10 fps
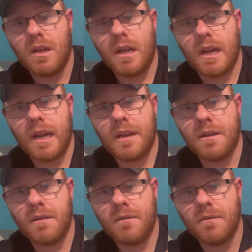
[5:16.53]

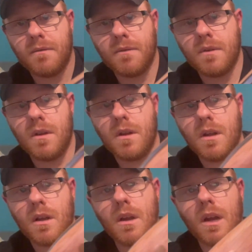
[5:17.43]
in,
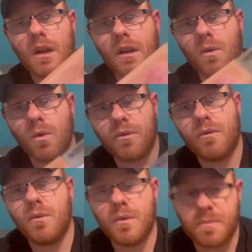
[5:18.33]
and I'll go
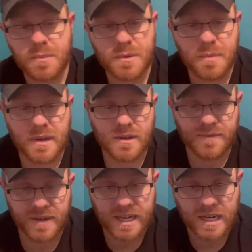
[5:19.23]
through the
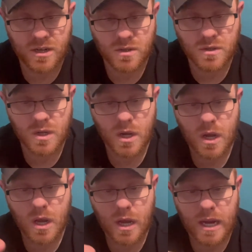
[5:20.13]
specifications.
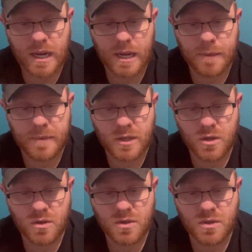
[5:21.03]
Um, it
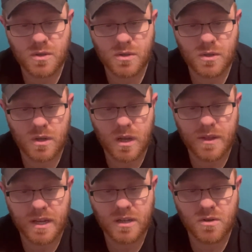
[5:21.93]
does, I
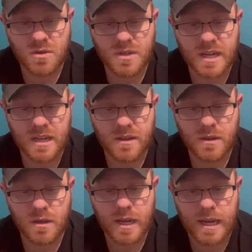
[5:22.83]
think it does state in
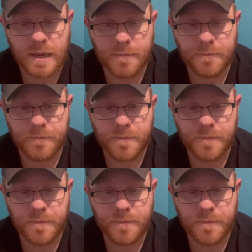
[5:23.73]
the um,